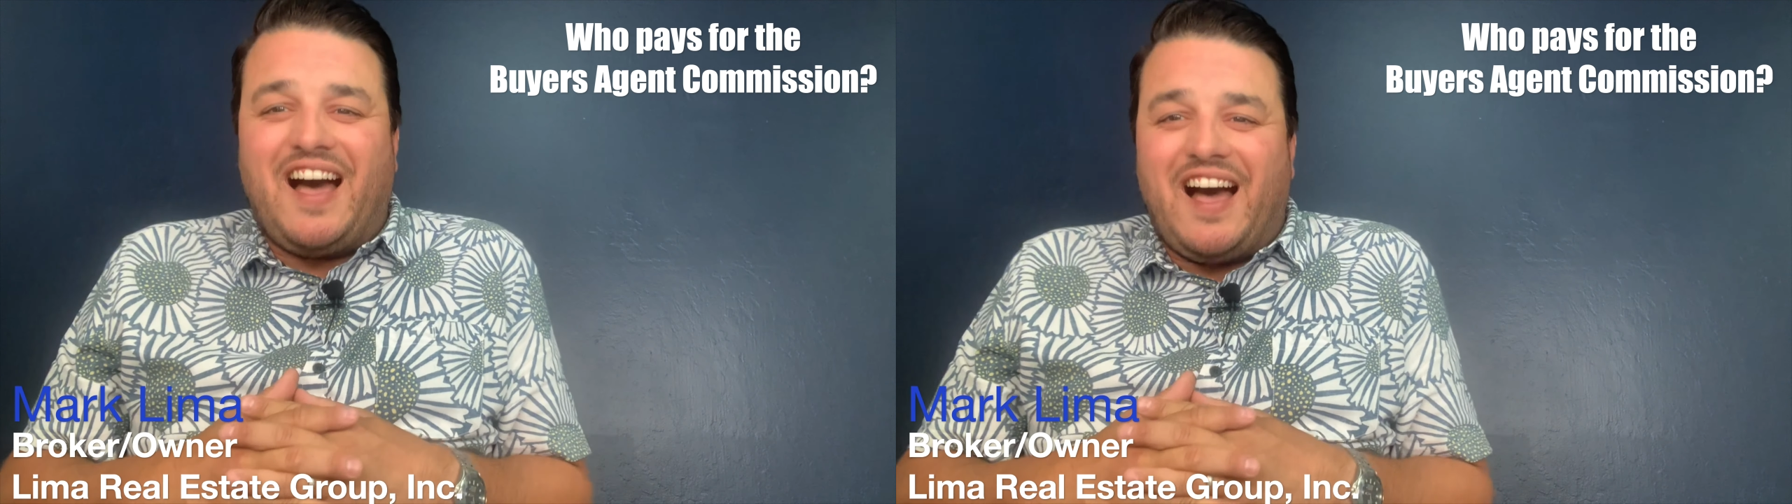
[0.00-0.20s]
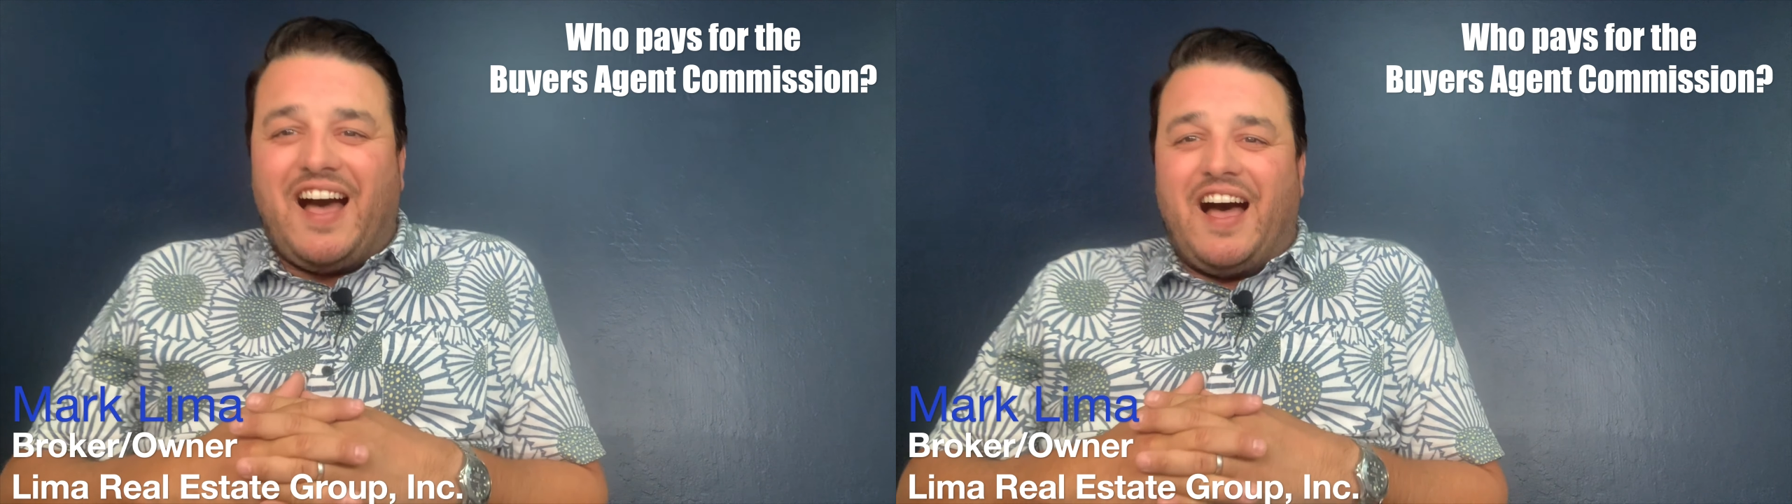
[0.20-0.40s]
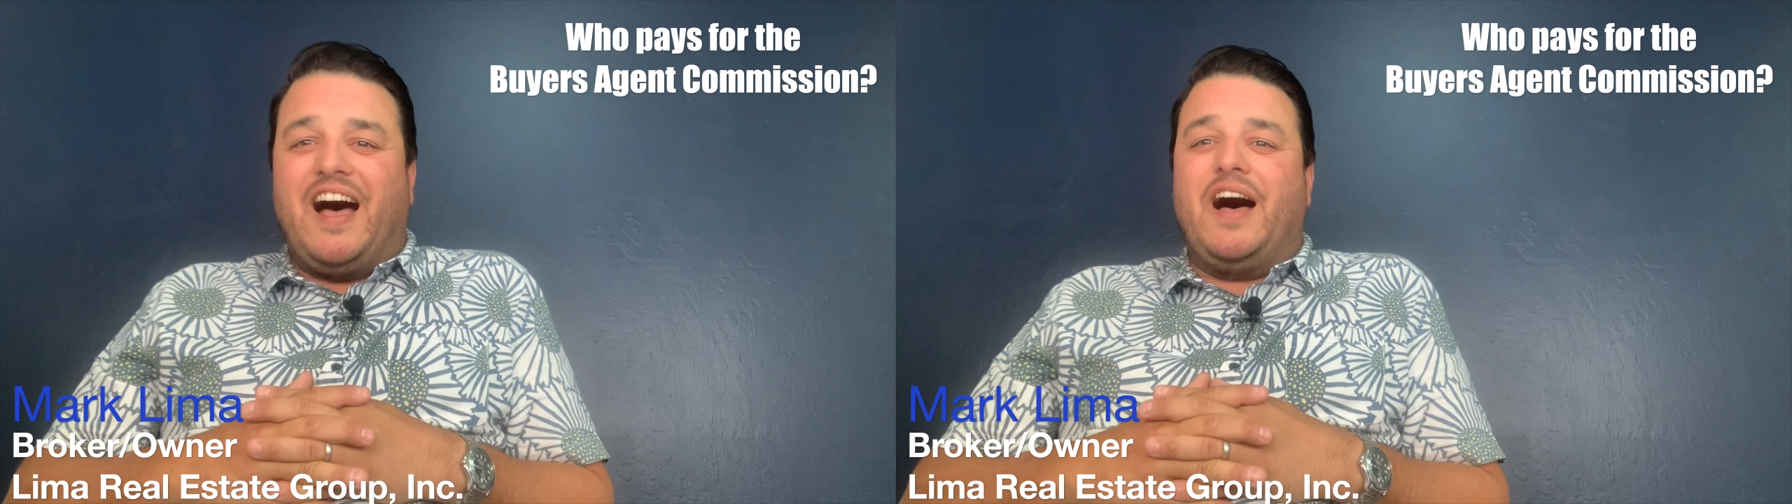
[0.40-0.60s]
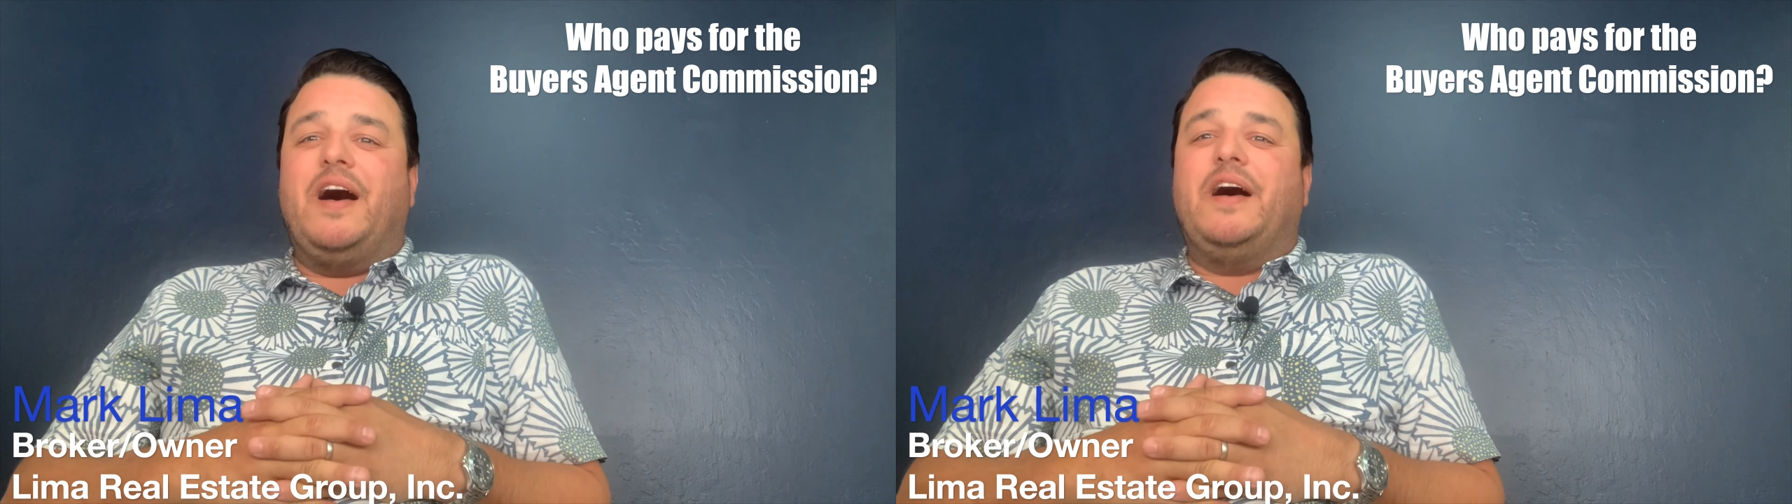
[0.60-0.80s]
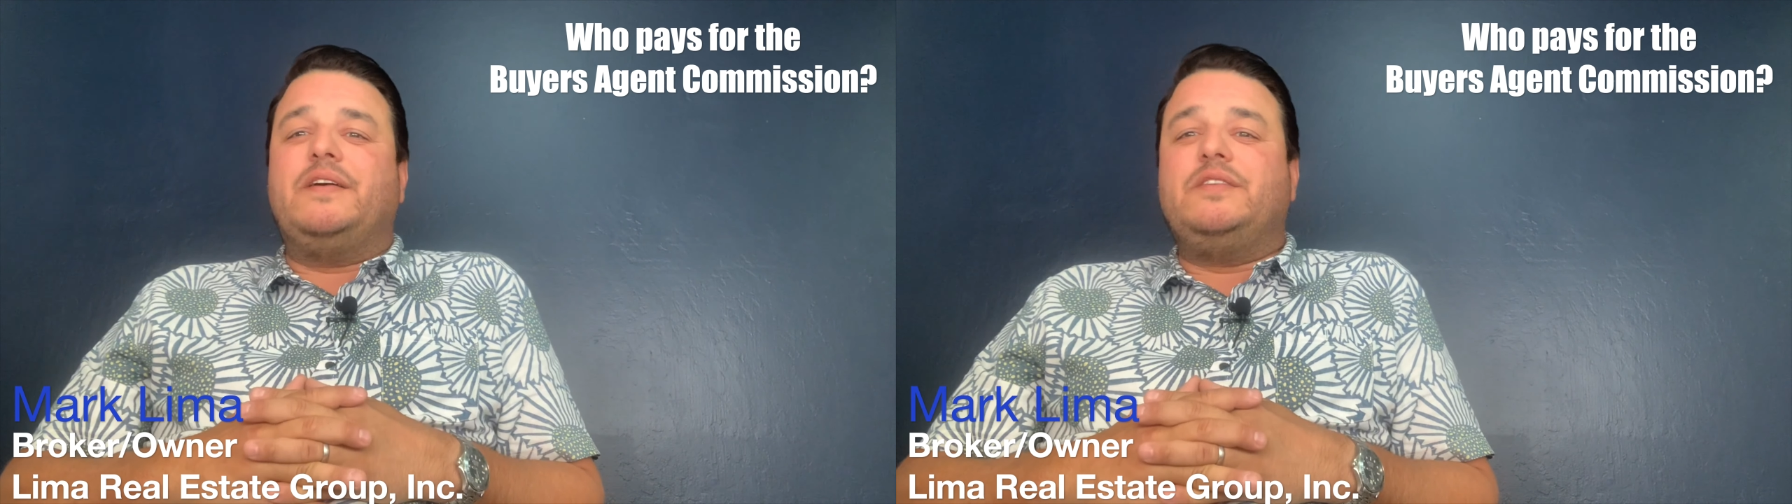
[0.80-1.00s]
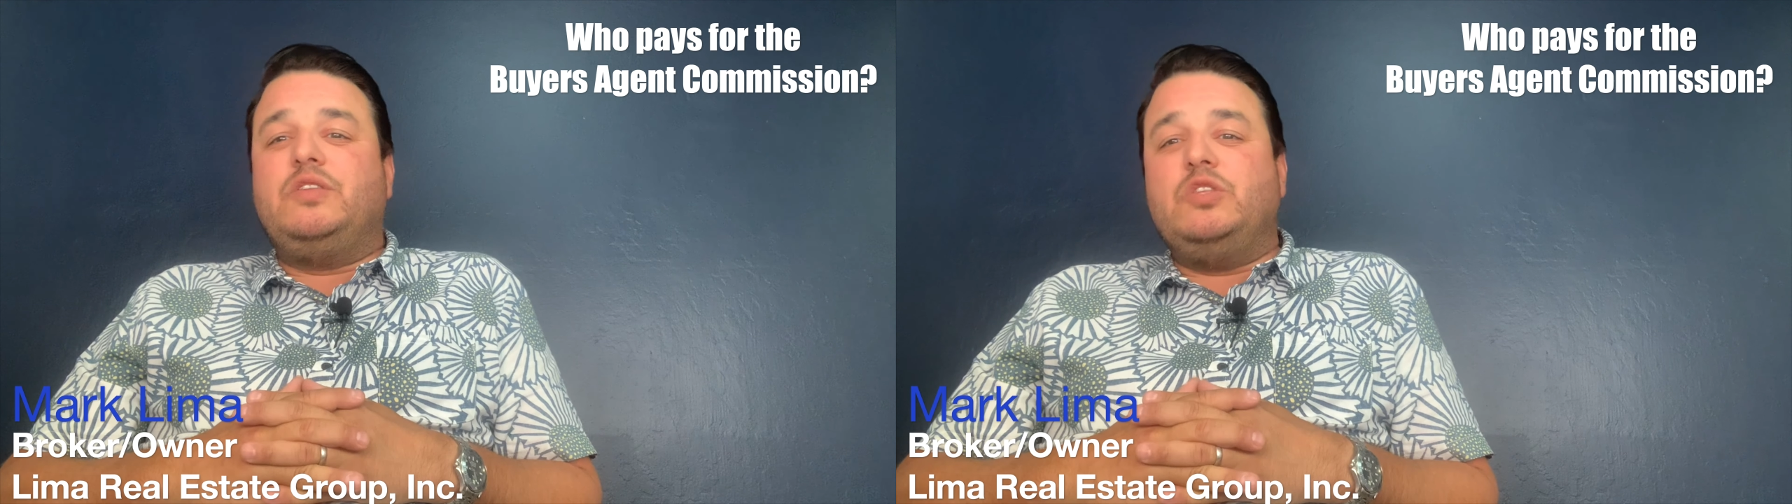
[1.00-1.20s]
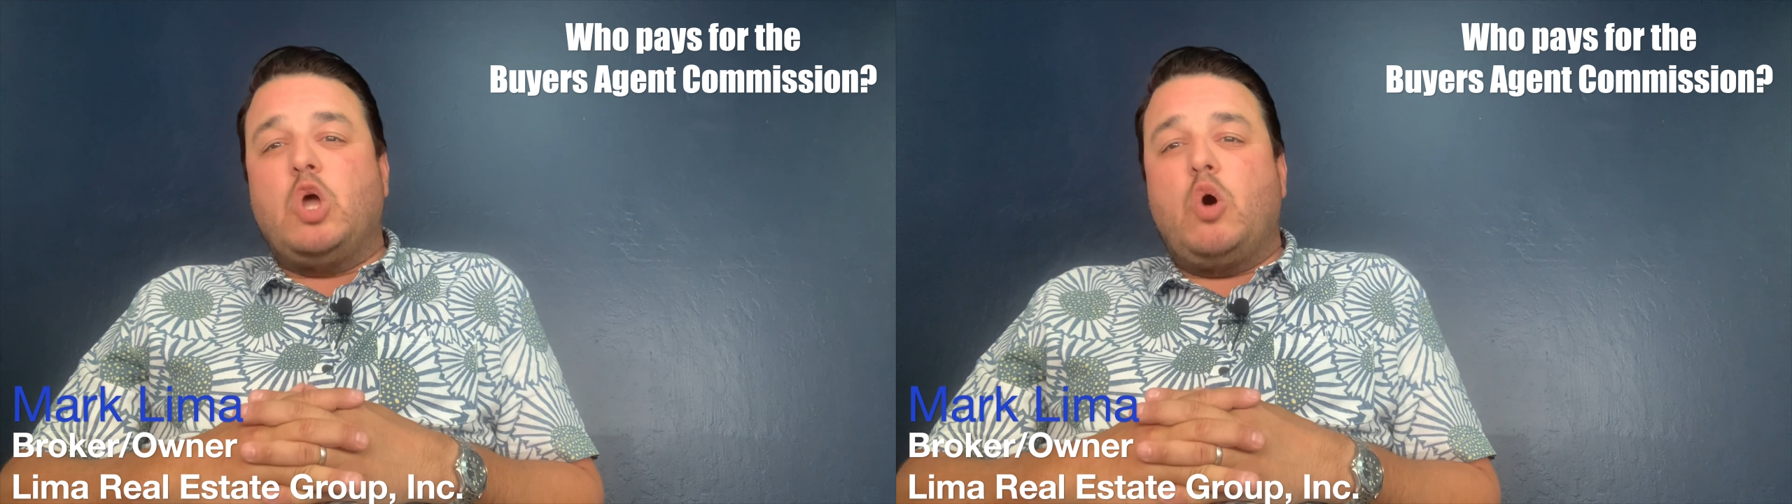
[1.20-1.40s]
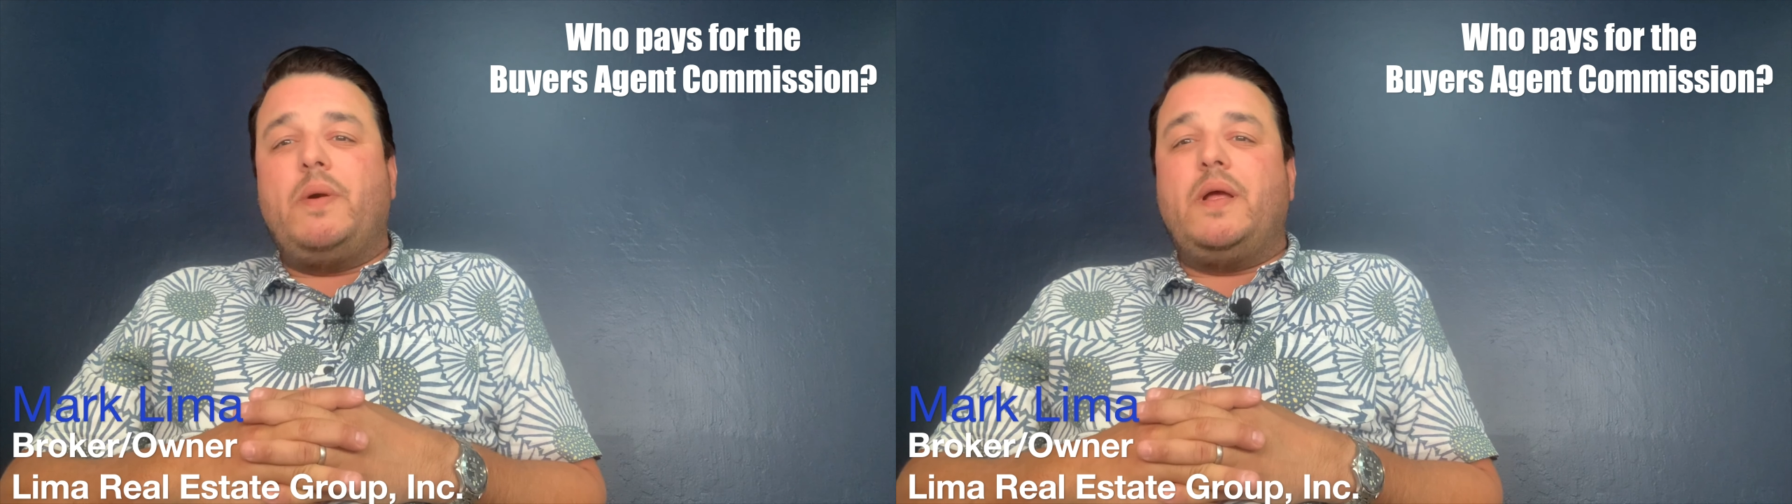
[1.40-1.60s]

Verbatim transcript: uh, no